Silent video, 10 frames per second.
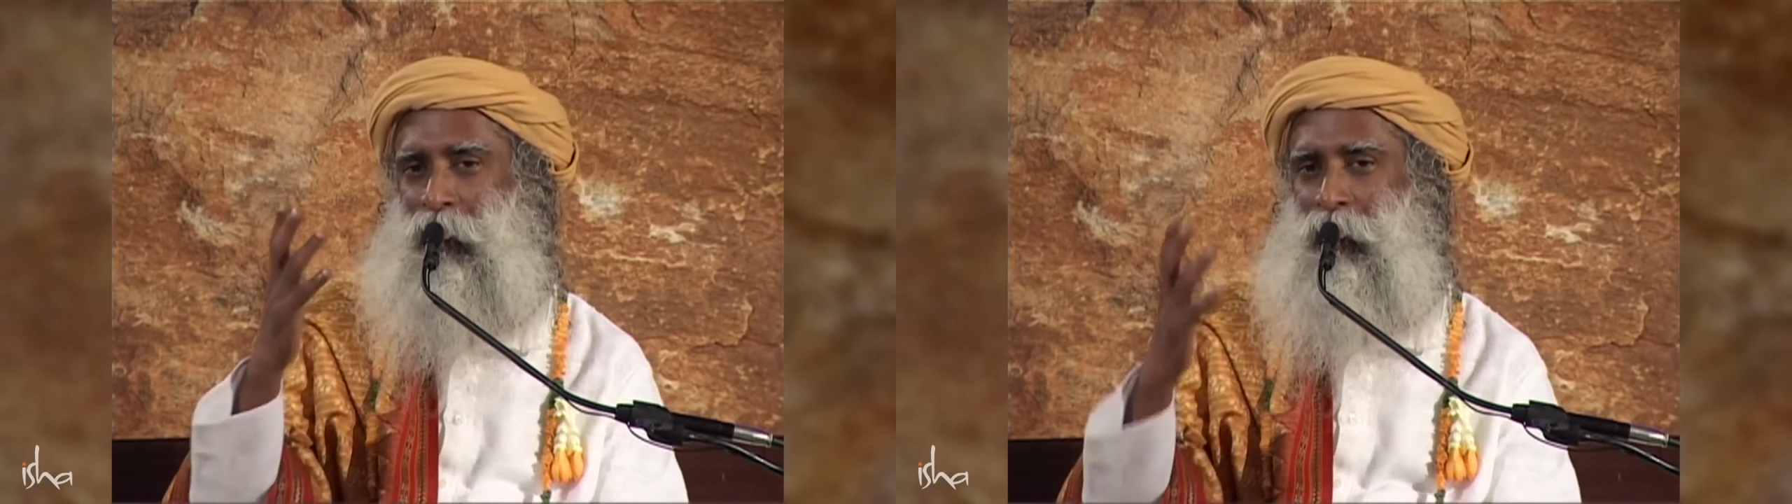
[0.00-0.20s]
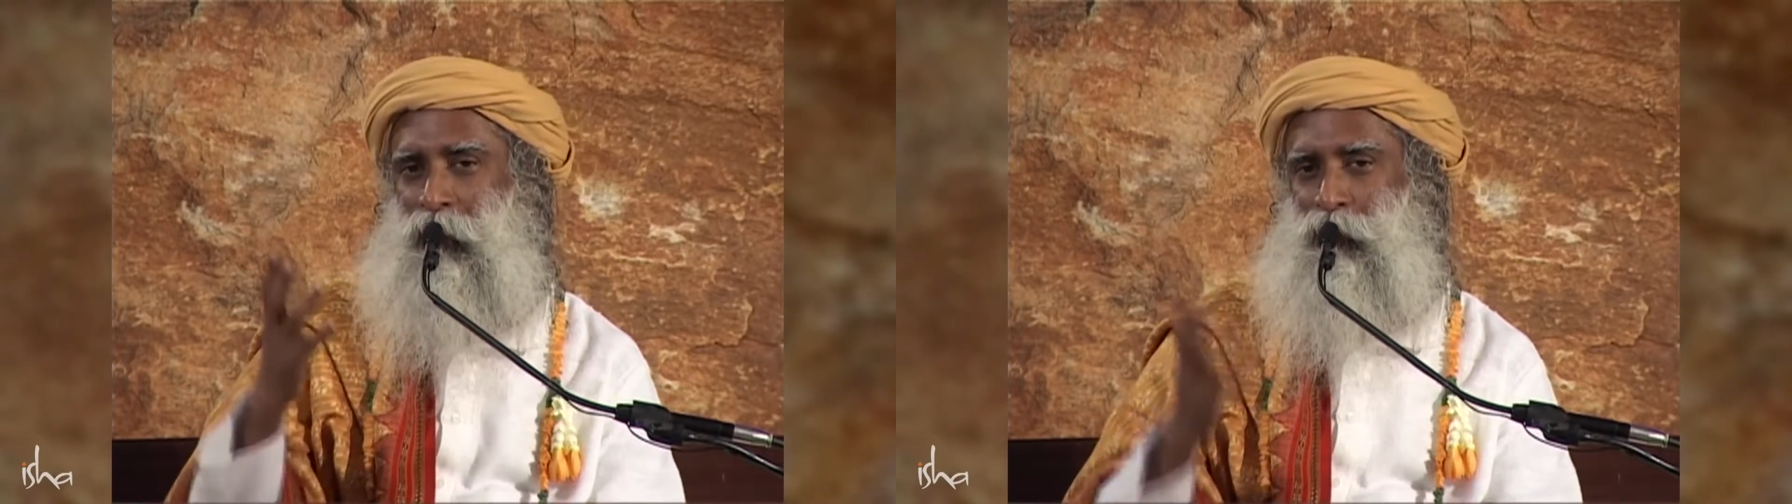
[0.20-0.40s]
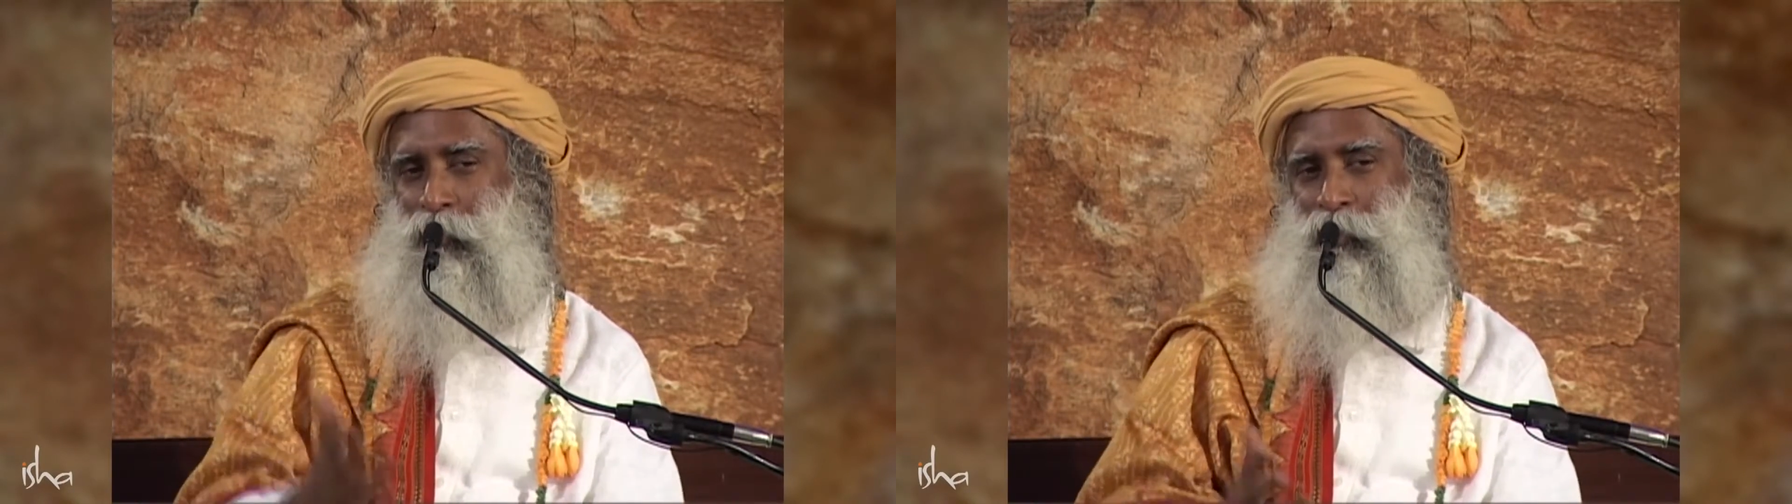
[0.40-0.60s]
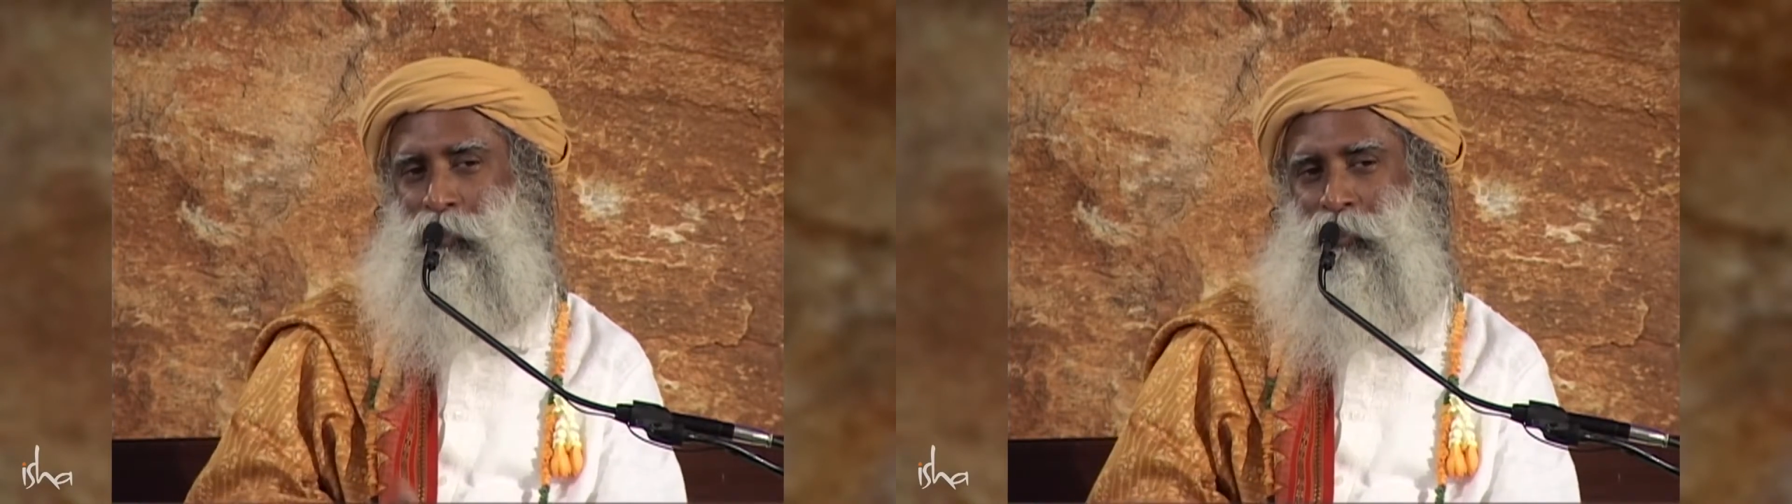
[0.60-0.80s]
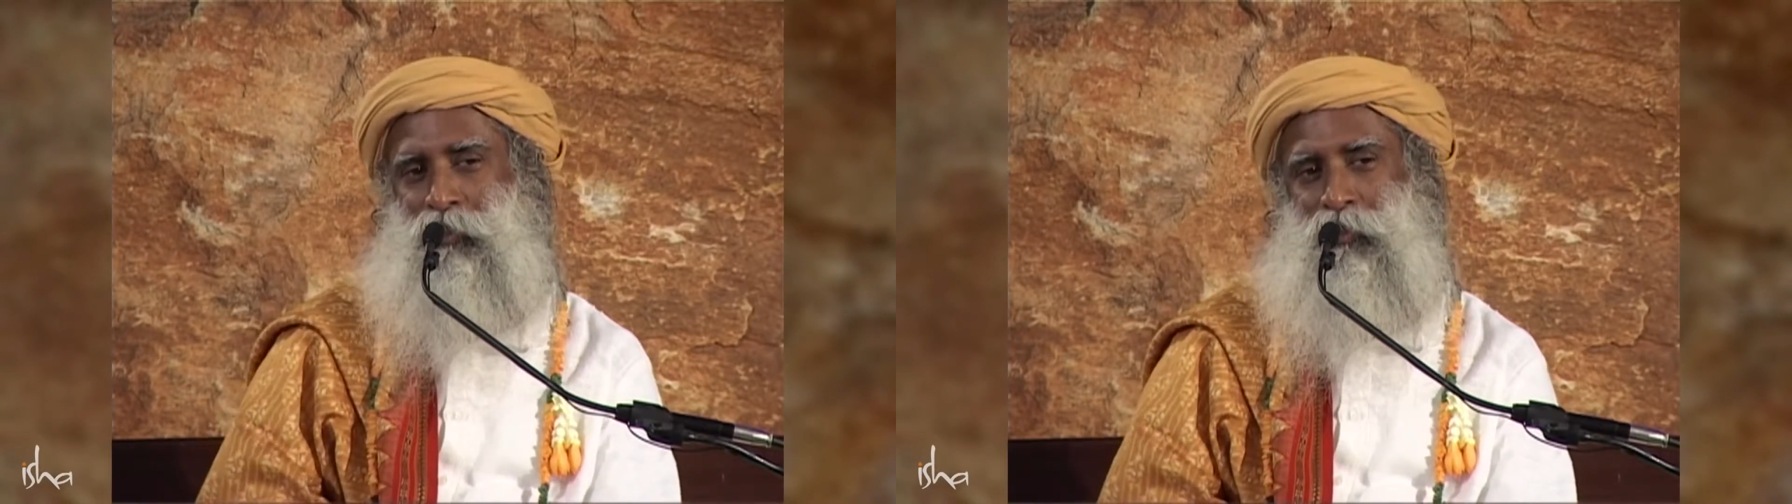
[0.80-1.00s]

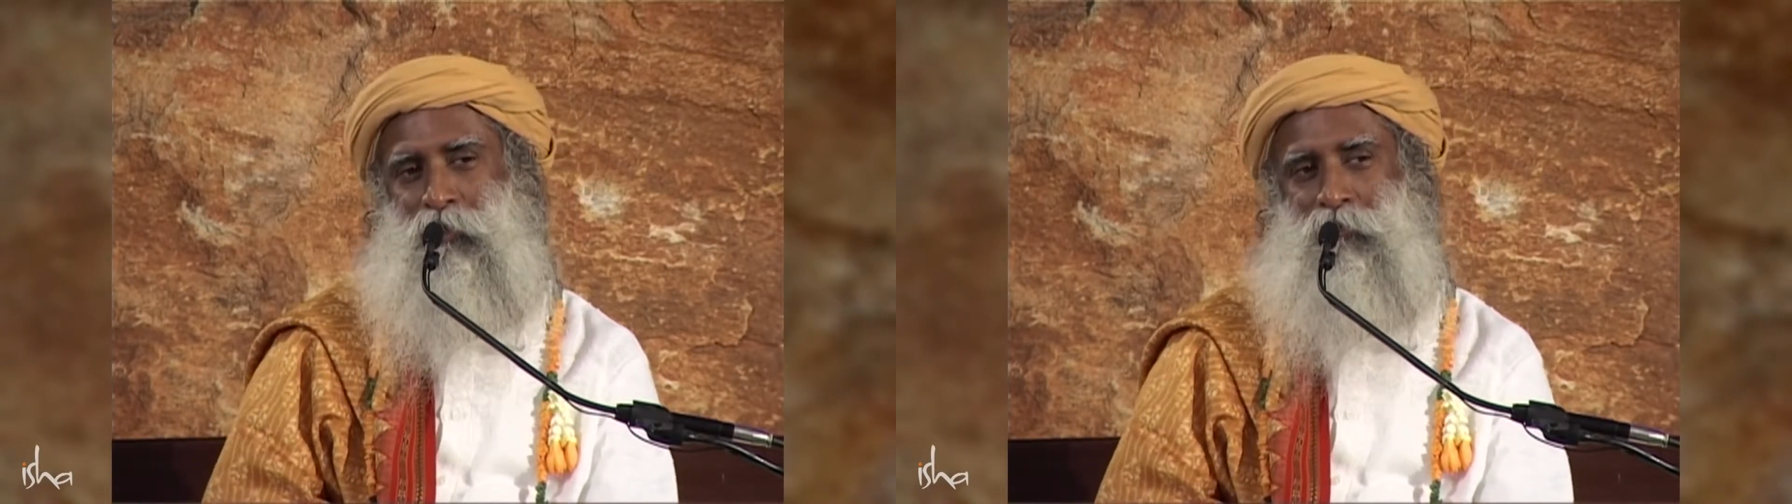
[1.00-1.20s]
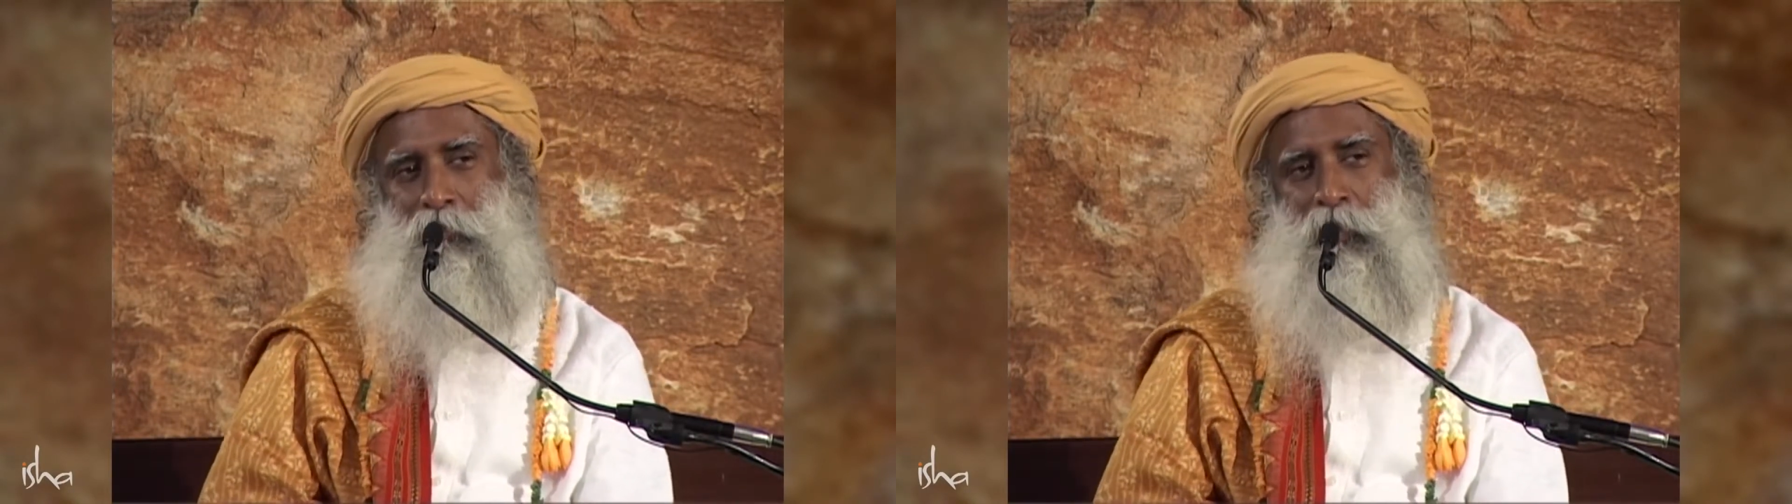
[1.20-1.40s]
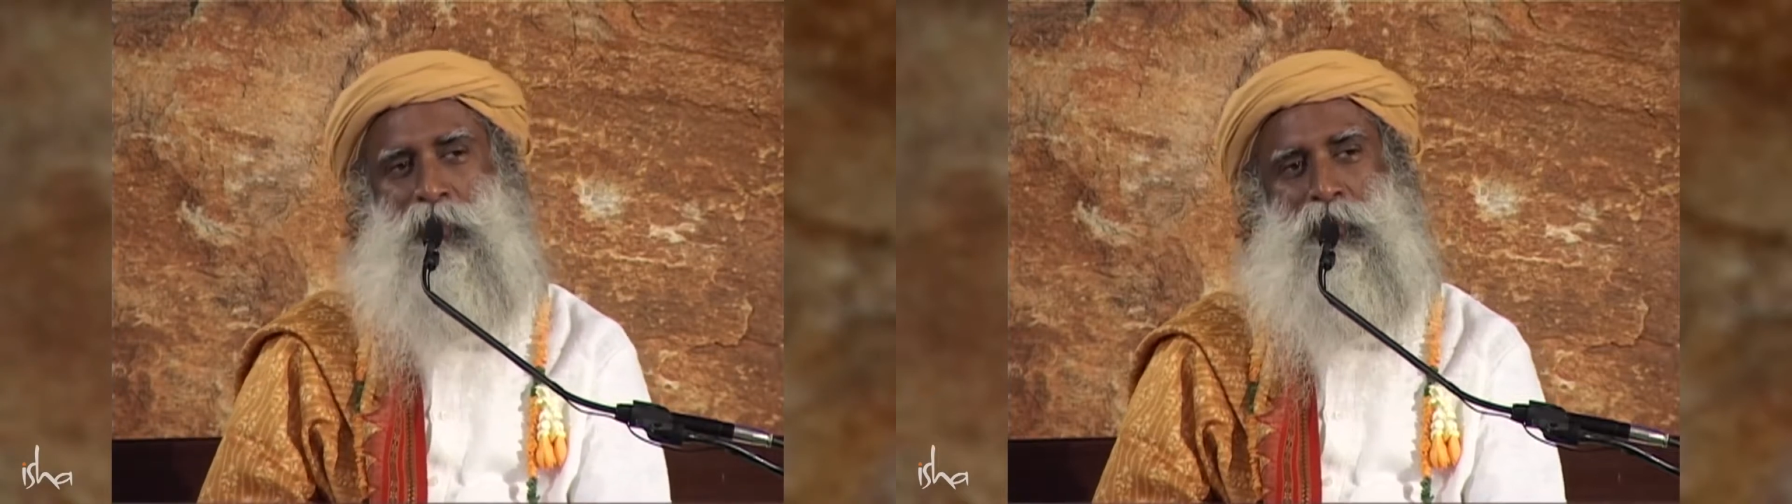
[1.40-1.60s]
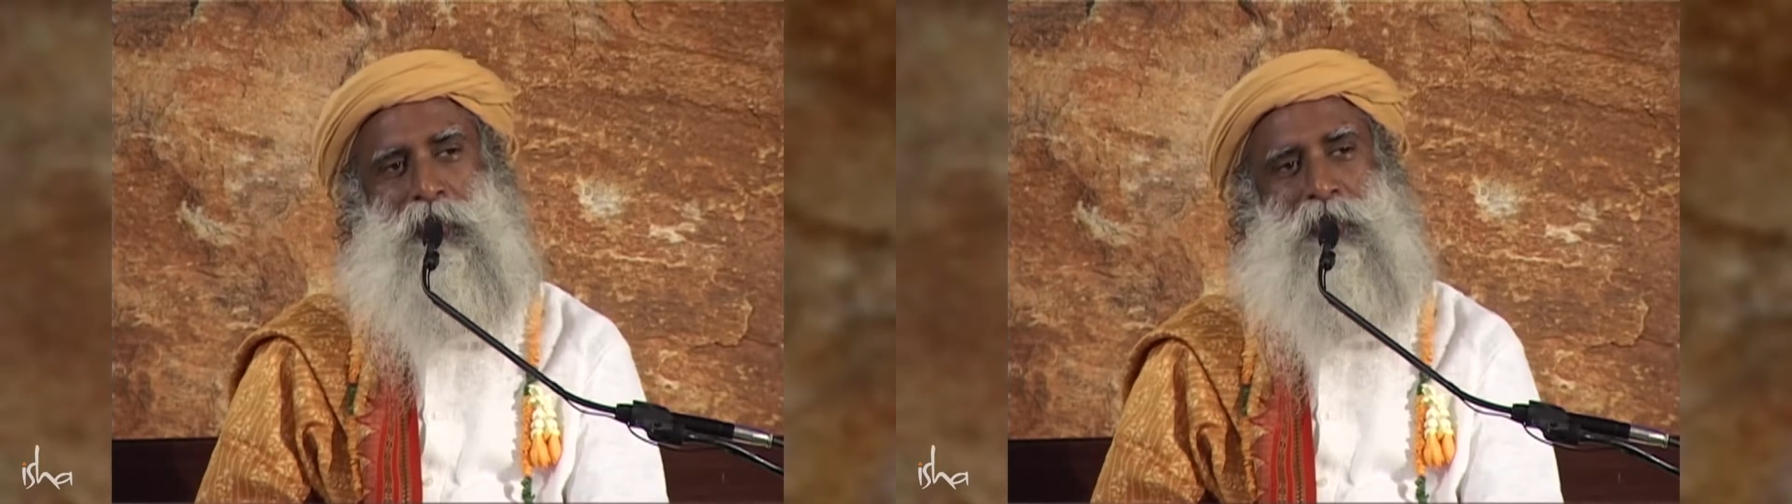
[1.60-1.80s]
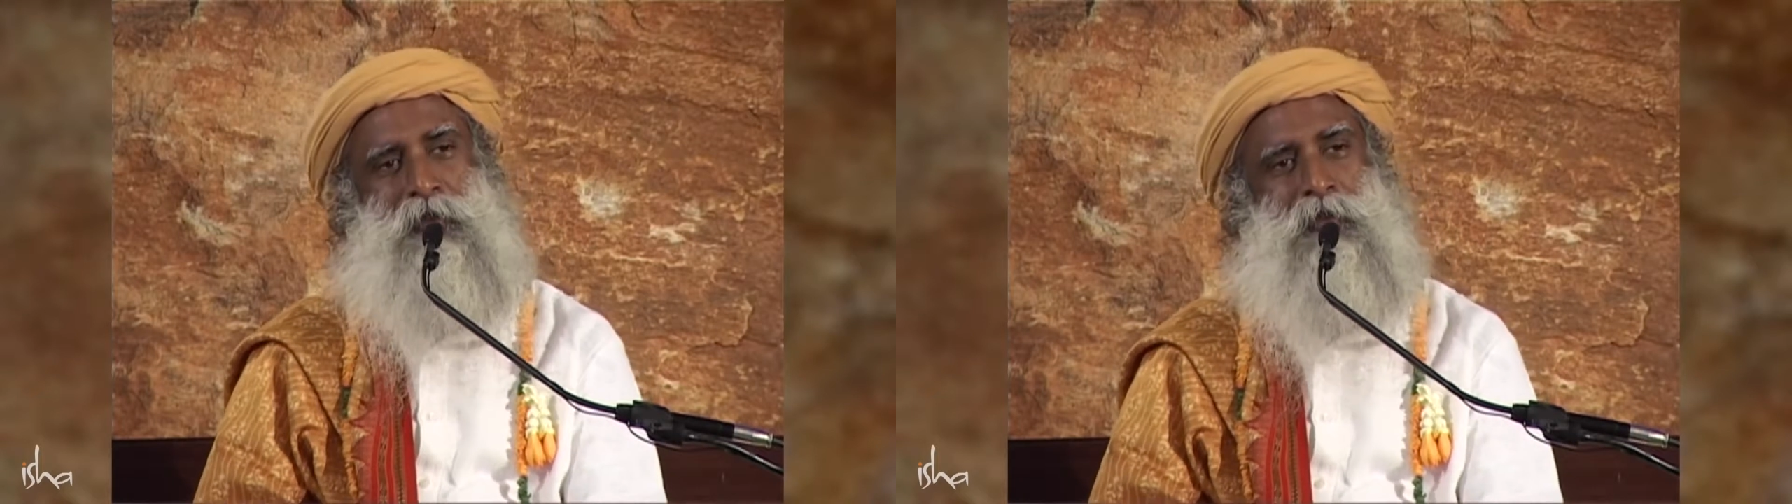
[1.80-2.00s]
diagnosis of a
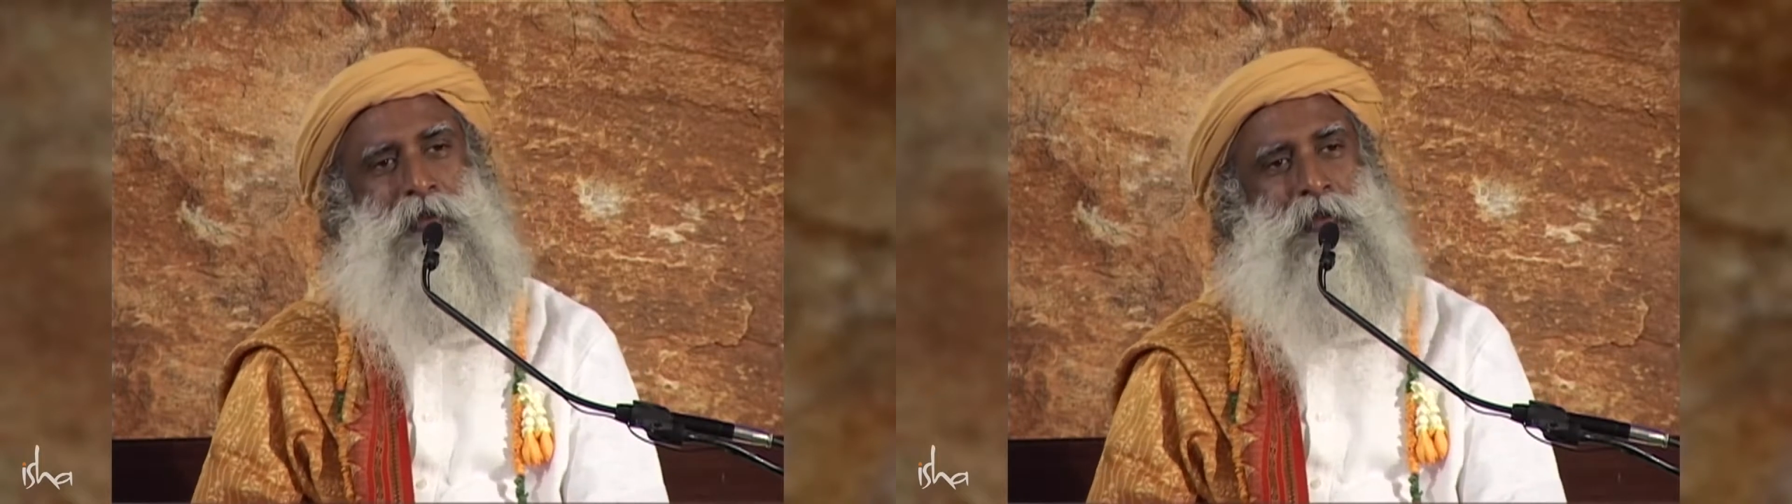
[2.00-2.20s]
patient.